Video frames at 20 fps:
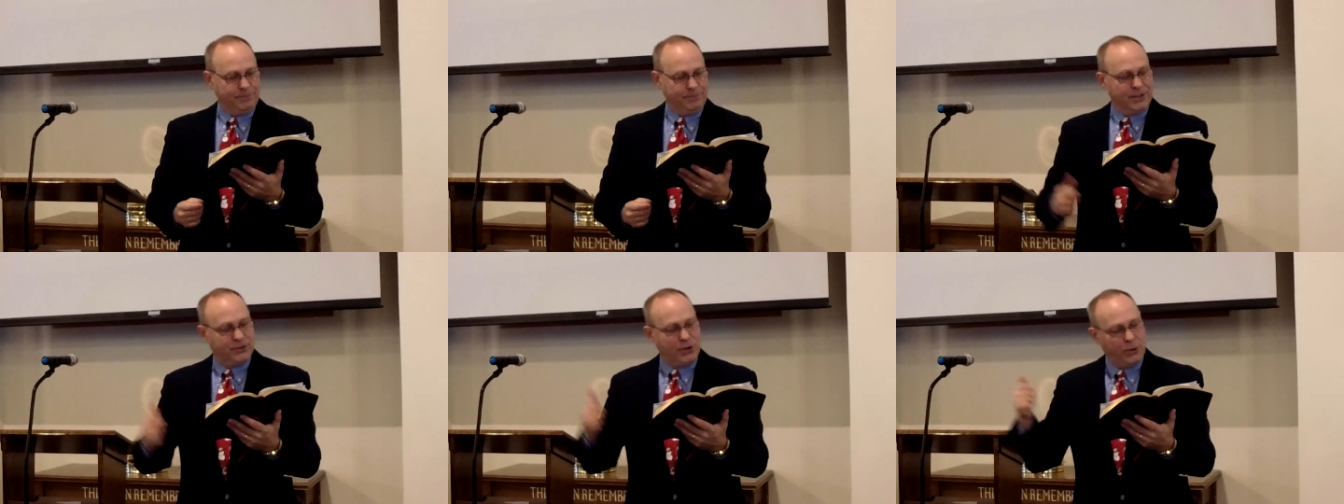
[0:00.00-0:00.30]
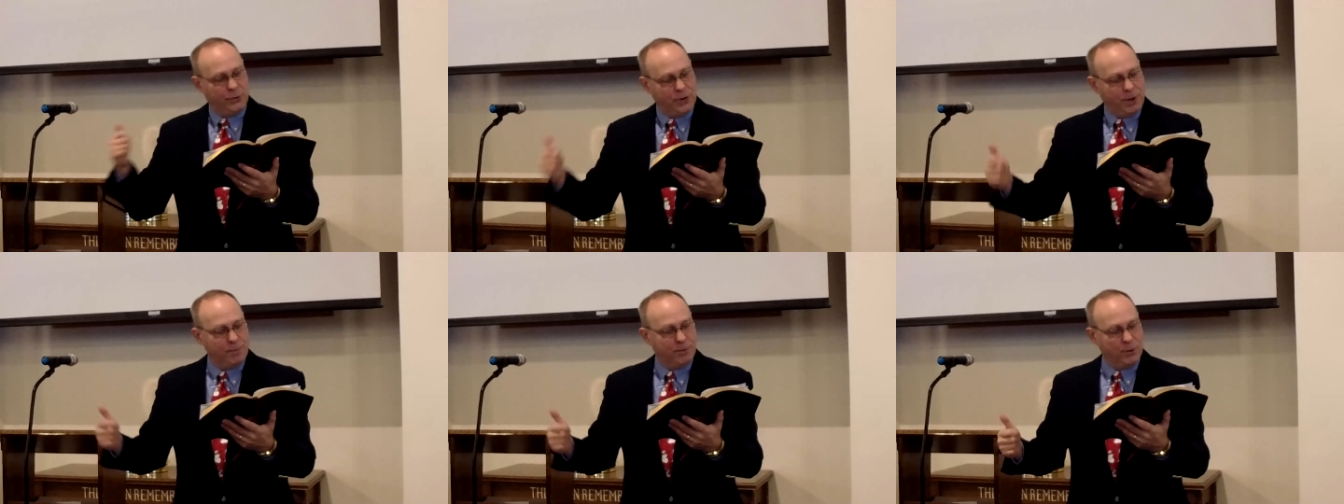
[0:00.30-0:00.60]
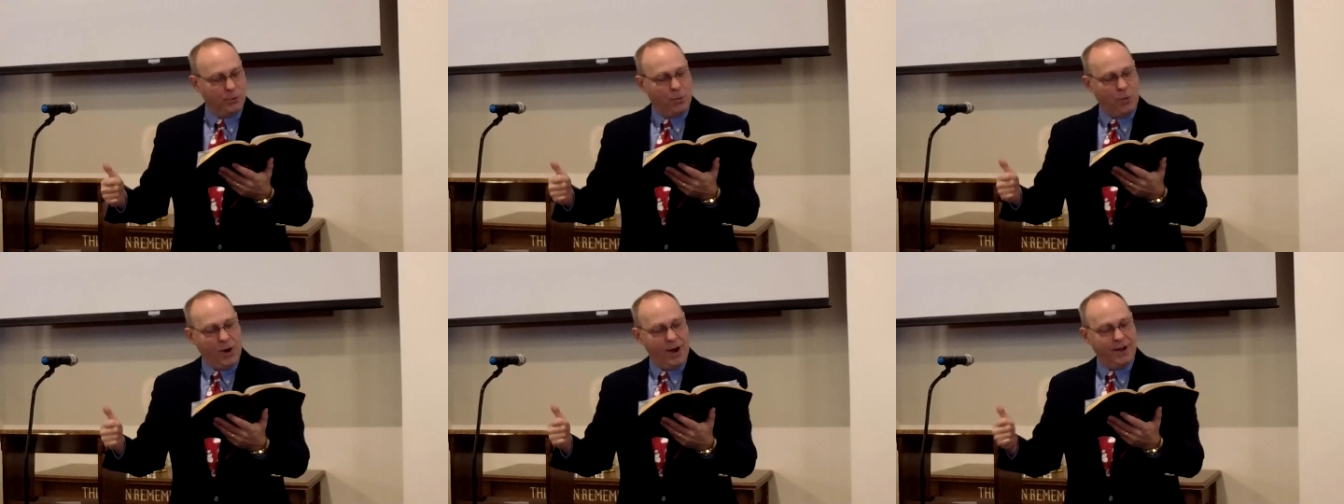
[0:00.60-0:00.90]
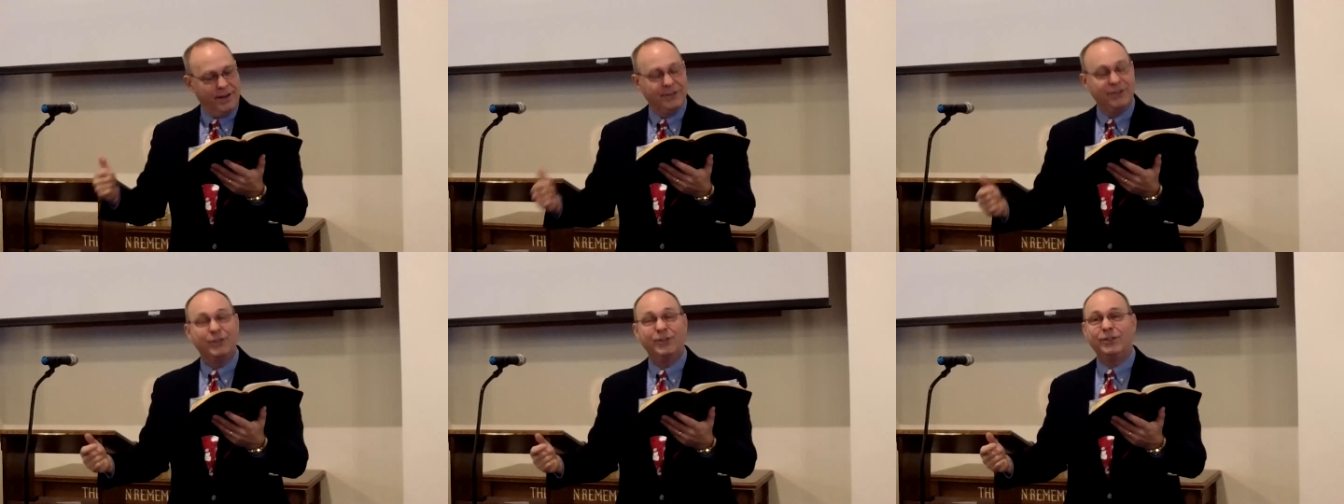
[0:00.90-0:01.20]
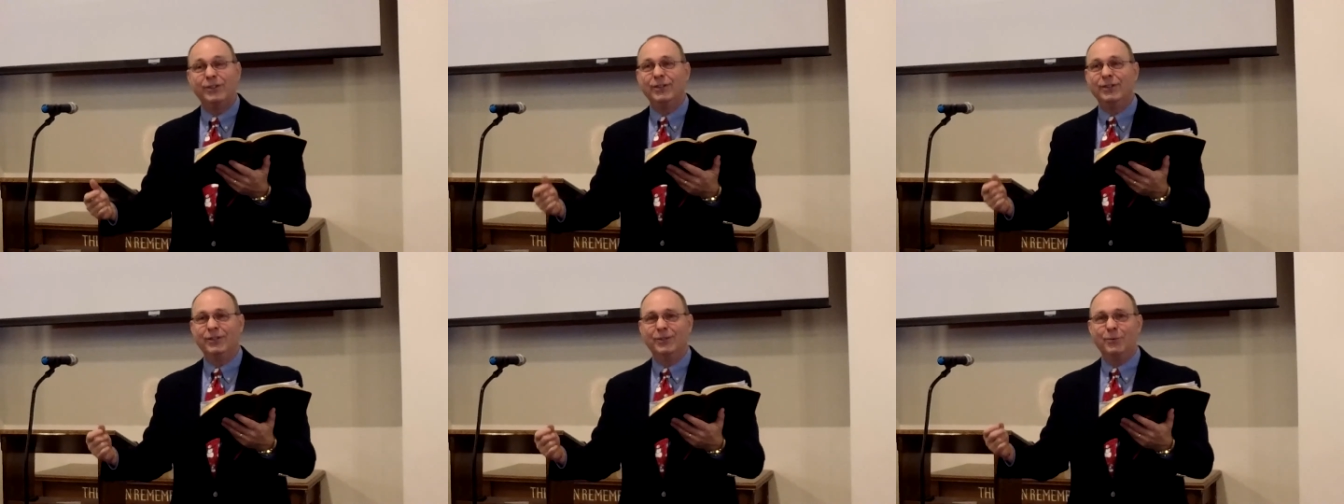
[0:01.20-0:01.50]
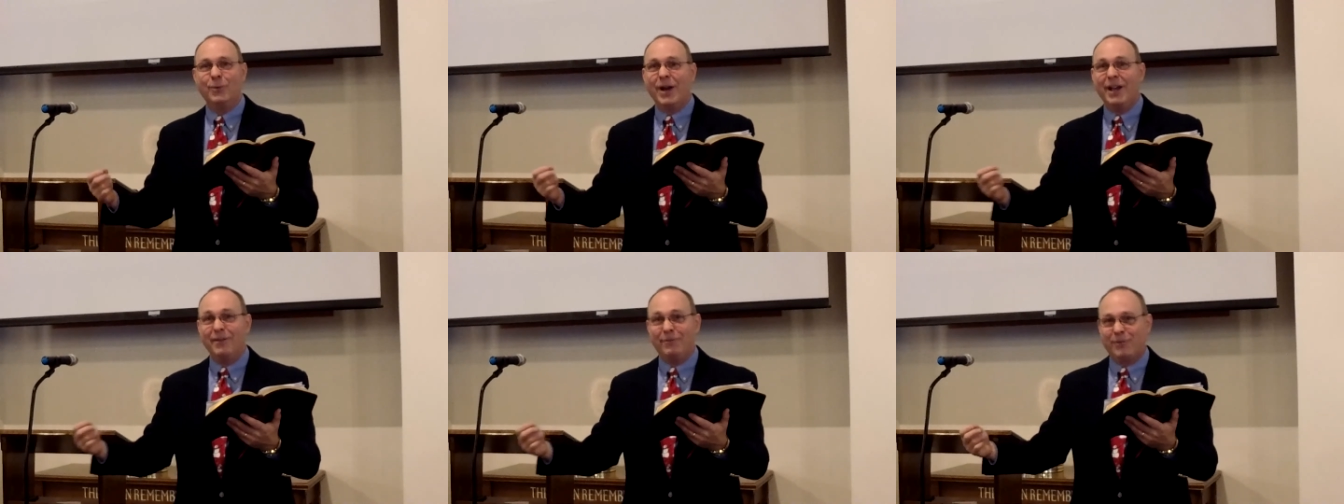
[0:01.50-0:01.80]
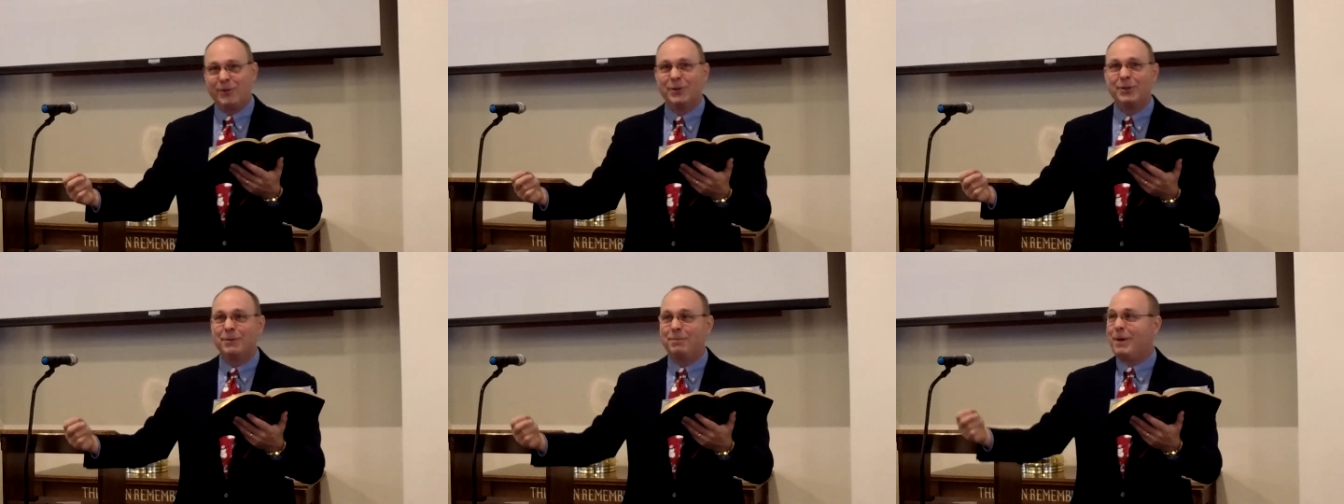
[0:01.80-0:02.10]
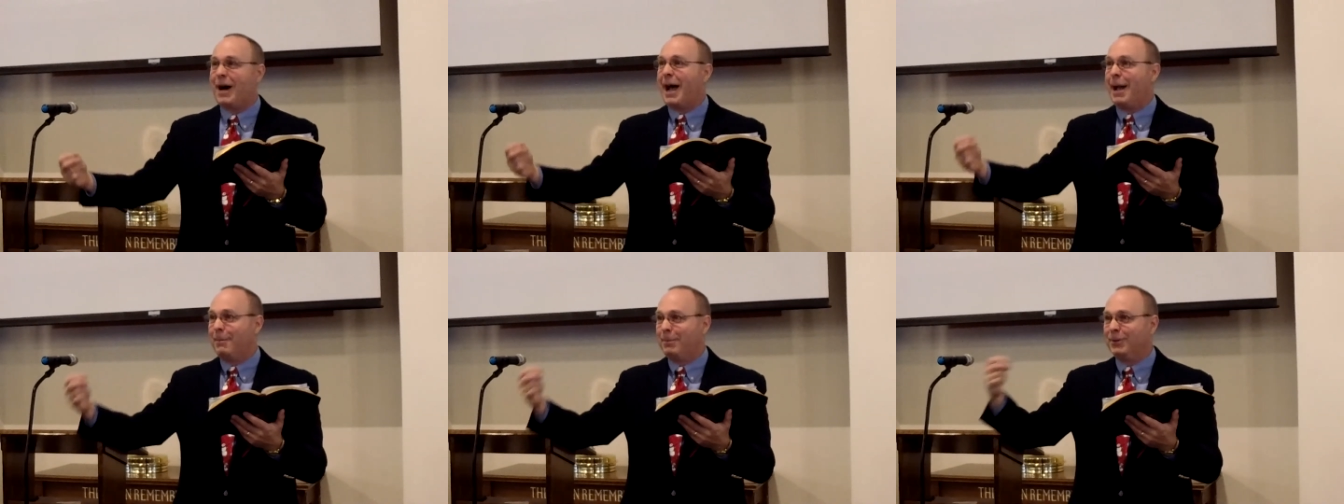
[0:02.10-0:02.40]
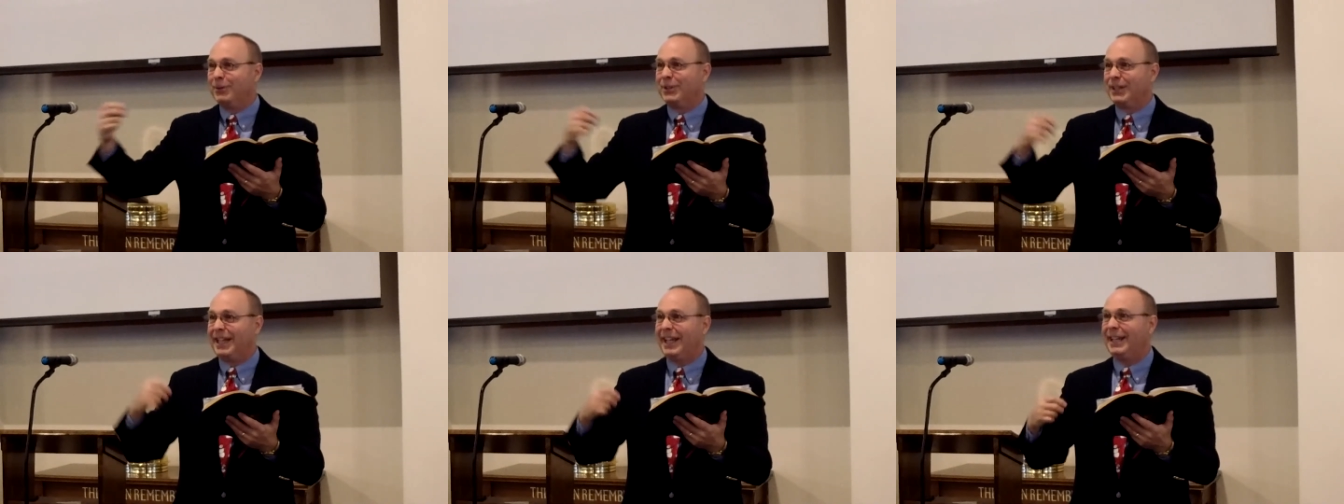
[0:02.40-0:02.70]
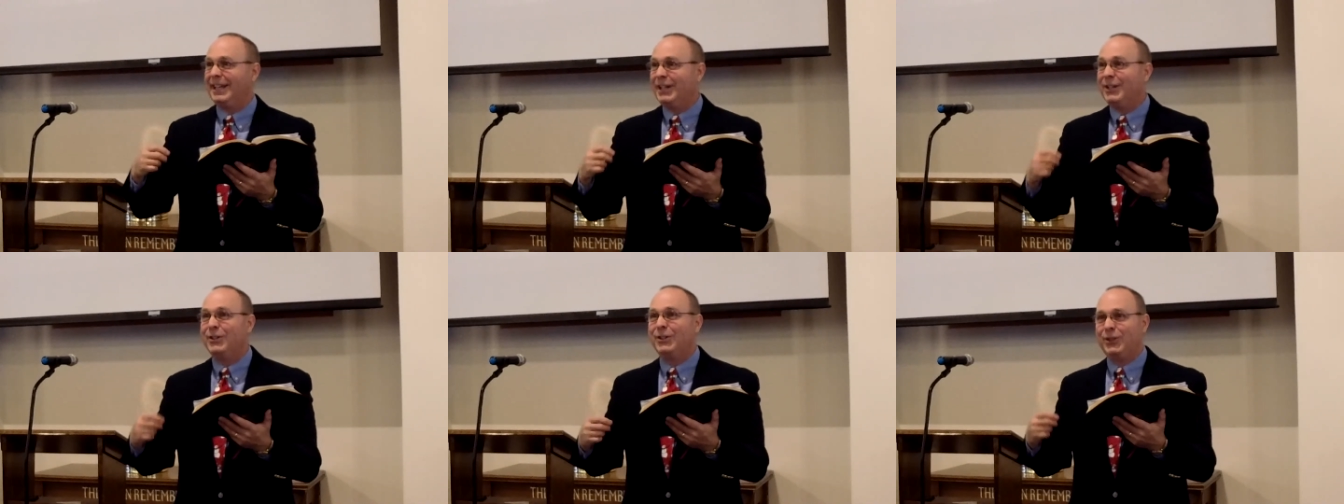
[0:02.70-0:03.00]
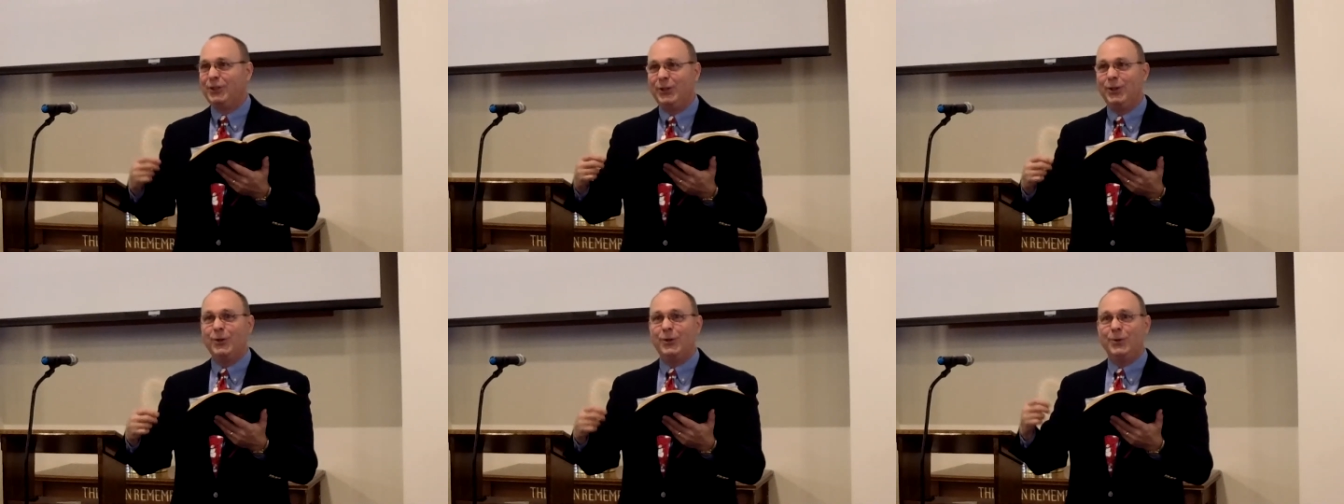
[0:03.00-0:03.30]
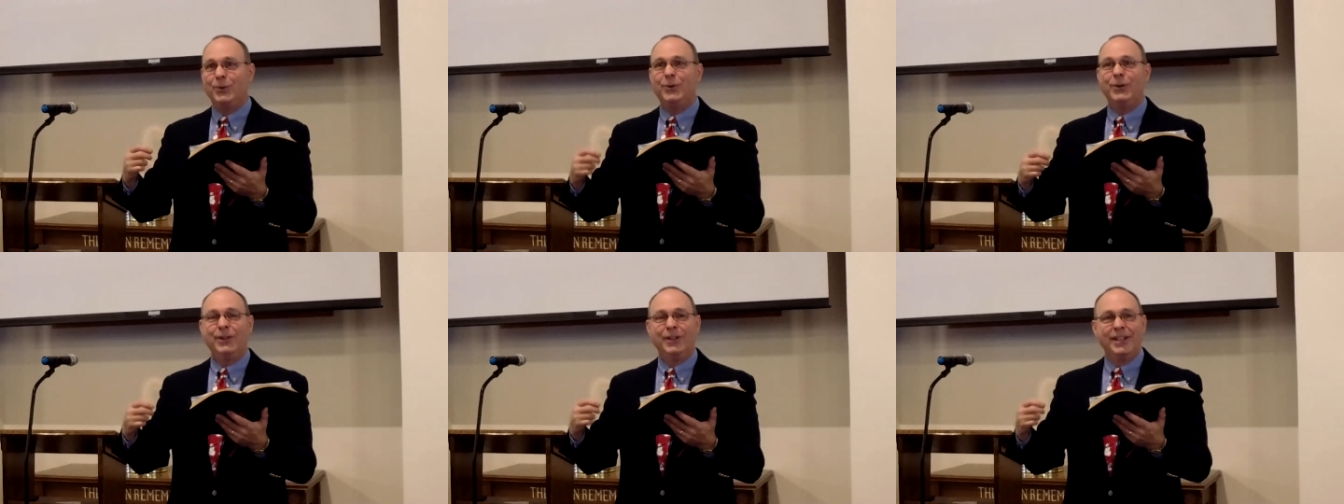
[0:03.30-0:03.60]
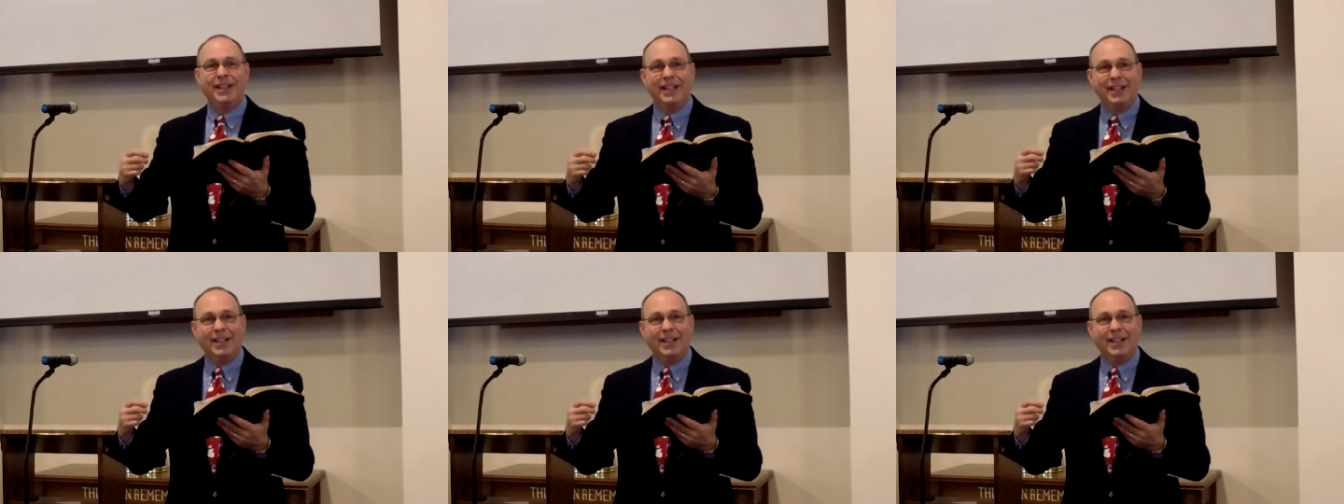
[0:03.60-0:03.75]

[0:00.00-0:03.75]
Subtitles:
So number one way for the Bible to get into you